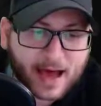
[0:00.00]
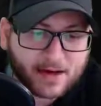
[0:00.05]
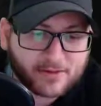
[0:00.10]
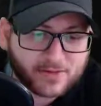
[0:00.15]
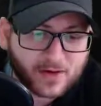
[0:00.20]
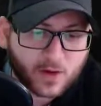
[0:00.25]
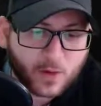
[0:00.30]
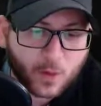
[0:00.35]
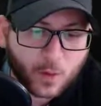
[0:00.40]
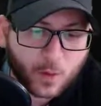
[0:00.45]
a
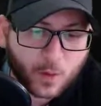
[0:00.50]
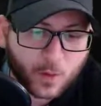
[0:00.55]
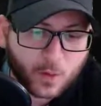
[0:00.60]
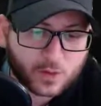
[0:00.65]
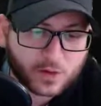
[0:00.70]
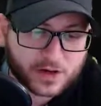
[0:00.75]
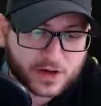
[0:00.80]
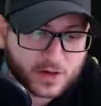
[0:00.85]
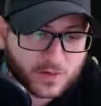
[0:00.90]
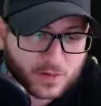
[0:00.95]
whole
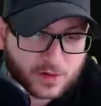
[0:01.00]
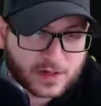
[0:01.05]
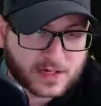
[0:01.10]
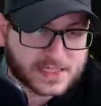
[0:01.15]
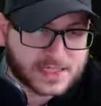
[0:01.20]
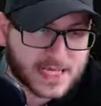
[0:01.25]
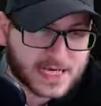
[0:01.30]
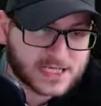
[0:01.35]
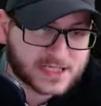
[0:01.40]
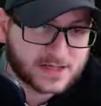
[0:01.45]

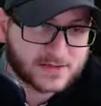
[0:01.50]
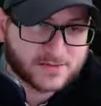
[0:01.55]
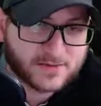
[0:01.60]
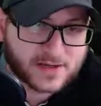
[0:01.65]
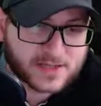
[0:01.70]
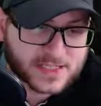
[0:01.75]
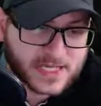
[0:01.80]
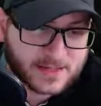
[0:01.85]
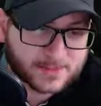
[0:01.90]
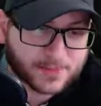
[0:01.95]
organization, for
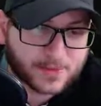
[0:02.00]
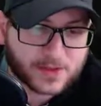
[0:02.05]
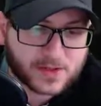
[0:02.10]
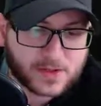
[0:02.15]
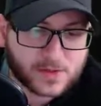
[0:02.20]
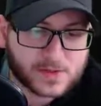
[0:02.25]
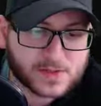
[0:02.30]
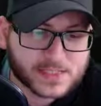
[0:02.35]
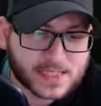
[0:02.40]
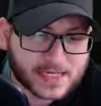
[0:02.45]
example,
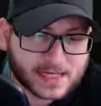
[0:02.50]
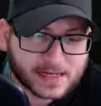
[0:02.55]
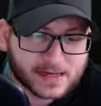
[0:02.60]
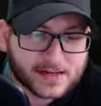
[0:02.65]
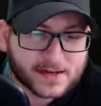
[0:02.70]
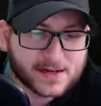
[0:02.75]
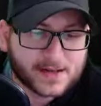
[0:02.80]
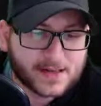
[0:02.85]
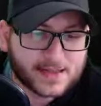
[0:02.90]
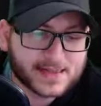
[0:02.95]
using
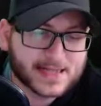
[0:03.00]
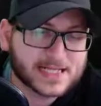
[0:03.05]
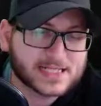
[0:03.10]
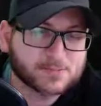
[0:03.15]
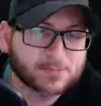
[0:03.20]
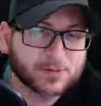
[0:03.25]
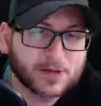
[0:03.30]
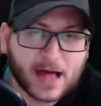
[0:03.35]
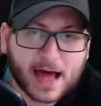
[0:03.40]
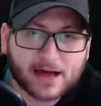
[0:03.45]
this
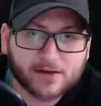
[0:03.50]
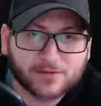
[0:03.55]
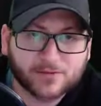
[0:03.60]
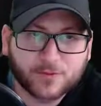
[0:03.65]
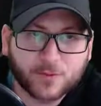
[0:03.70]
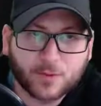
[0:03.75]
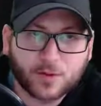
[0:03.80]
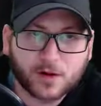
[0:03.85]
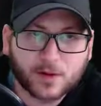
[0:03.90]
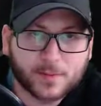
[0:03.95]

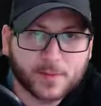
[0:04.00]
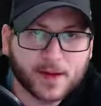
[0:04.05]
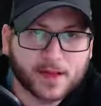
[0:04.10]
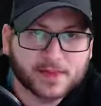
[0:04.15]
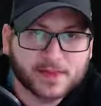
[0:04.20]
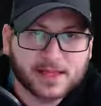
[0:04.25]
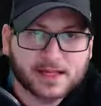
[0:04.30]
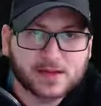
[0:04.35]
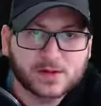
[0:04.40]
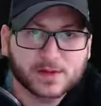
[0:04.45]
platform. Then
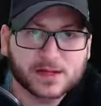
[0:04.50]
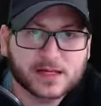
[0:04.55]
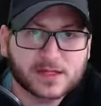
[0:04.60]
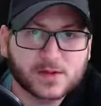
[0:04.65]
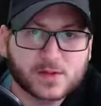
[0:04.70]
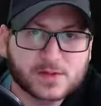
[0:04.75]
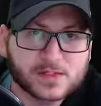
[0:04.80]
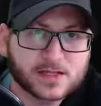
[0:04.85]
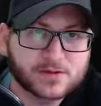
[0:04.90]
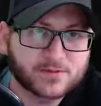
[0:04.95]
you can use
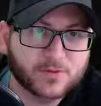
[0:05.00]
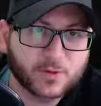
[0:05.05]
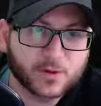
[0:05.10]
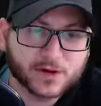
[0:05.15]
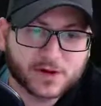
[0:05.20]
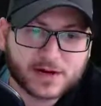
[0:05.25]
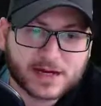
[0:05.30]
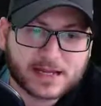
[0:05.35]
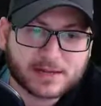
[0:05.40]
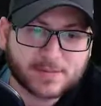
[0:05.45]
it for your
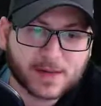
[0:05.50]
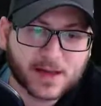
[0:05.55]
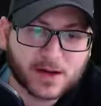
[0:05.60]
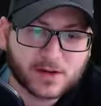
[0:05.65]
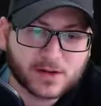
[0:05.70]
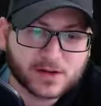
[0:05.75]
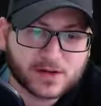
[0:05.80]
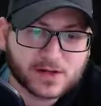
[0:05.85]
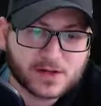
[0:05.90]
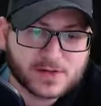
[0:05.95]
email, you
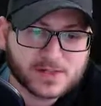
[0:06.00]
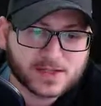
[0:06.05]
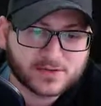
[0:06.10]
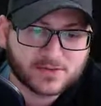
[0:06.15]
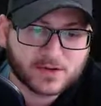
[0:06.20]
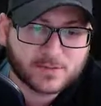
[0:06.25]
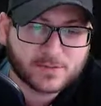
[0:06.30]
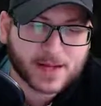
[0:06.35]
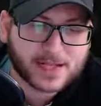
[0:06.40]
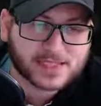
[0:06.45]
can use it for
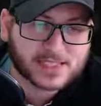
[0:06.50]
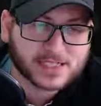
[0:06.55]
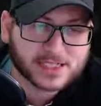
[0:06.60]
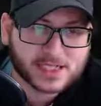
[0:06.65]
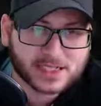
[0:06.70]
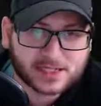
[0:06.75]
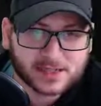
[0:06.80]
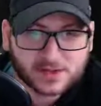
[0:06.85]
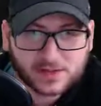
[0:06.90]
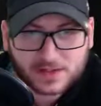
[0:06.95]
messaging,
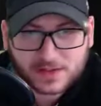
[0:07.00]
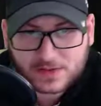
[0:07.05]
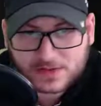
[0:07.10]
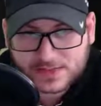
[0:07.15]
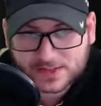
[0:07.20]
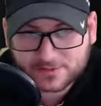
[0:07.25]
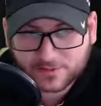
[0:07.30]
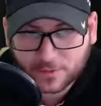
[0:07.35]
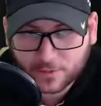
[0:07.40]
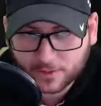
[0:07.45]
you can use it
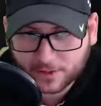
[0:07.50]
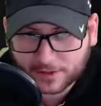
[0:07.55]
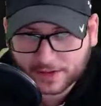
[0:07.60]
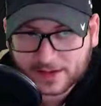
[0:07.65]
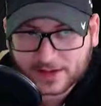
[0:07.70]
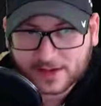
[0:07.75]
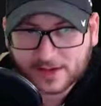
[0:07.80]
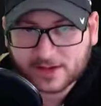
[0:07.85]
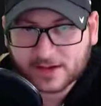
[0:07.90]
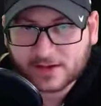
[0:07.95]
for
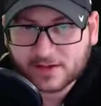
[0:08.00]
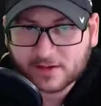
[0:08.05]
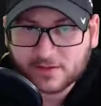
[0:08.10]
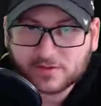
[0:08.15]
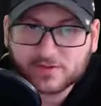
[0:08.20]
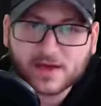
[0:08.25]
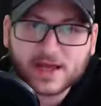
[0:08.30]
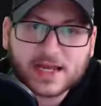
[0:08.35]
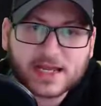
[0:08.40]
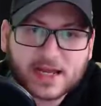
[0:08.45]

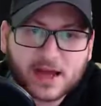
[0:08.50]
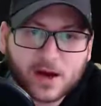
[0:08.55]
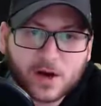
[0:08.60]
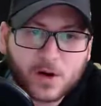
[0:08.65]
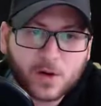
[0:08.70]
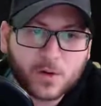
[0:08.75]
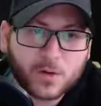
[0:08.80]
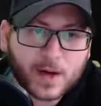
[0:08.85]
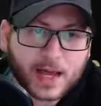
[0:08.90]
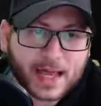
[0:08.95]

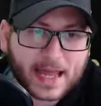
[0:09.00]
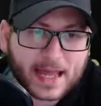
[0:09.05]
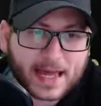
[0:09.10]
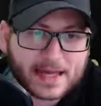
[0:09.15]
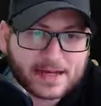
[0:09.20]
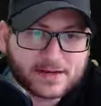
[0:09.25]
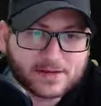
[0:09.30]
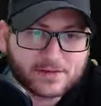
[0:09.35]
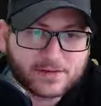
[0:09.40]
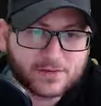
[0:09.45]
video and
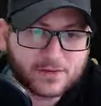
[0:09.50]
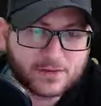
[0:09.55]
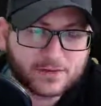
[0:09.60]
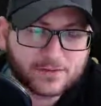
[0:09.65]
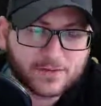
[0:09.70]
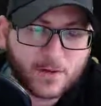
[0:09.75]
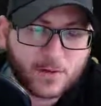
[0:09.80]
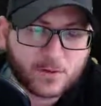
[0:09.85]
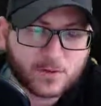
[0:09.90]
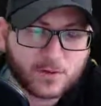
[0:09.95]
for
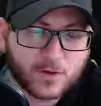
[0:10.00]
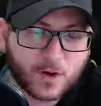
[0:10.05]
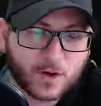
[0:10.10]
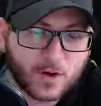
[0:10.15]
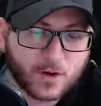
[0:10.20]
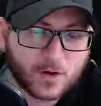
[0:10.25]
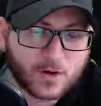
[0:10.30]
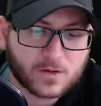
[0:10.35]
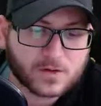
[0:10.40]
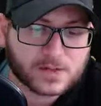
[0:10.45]
phone
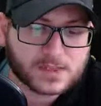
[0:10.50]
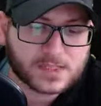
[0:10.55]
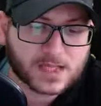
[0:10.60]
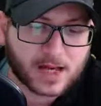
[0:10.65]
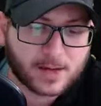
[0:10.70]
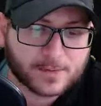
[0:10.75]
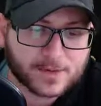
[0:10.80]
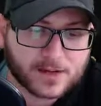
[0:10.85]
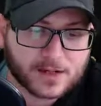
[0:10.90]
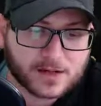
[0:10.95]
calls. You
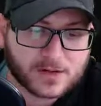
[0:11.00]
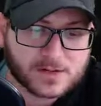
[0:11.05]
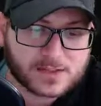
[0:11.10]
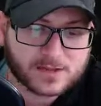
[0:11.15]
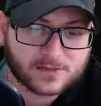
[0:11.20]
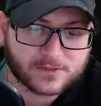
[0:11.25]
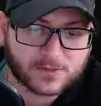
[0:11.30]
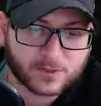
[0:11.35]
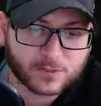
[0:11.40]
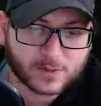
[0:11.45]
can use it
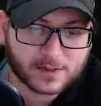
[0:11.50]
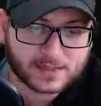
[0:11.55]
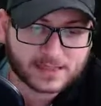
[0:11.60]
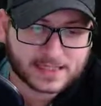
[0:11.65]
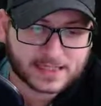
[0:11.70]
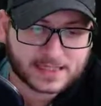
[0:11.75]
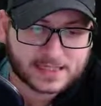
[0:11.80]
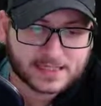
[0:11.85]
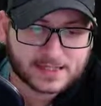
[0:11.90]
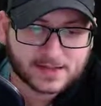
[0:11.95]
for really
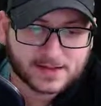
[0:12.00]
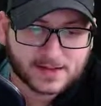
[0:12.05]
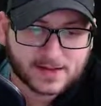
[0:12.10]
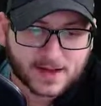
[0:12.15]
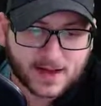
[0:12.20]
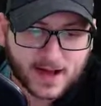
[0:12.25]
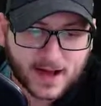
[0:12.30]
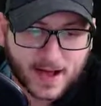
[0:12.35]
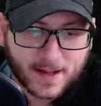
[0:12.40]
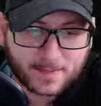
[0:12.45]

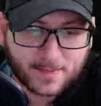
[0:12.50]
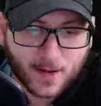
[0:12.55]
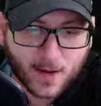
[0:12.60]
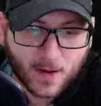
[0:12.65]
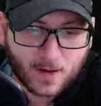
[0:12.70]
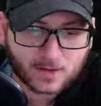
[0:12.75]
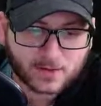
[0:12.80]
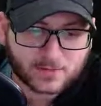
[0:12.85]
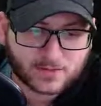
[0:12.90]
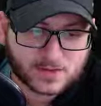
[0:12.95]
all
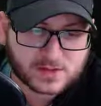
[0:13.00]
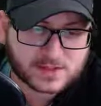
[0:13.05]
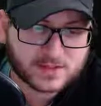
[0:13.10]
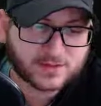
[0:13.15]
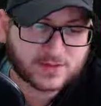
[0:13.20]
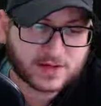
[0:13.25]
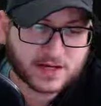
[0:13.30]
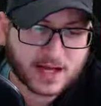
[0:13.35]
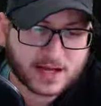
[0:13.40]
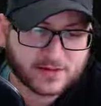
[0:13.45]
of those different
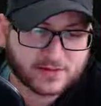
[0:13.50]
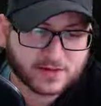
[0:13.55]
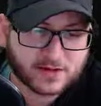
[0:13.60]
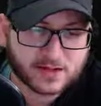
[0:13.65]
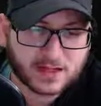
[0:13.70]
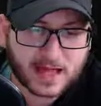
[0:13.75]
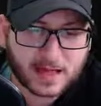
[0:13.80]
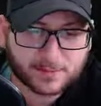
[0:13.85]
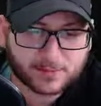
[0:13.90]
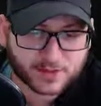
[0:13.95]
kind of
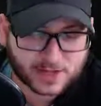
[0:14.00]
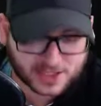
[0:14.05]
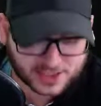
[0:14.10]
collaboration